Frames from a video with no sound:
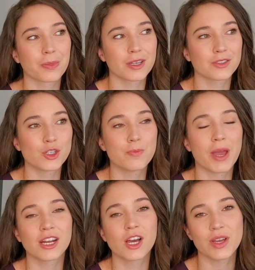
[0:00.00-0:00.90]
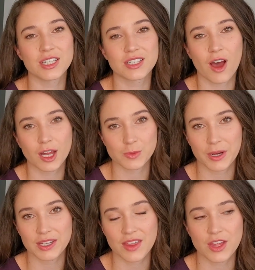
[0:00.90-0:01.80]
So you pay to go into the hot
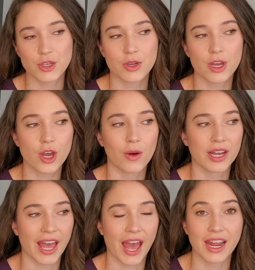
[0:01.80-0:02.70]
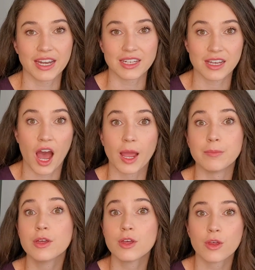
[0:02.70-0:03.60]
springs, and then you can go again anytime
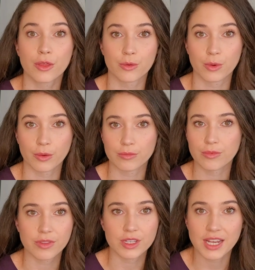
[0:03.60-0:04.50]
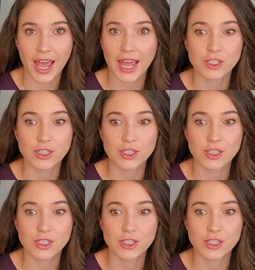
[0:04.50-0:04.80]
throughout the day.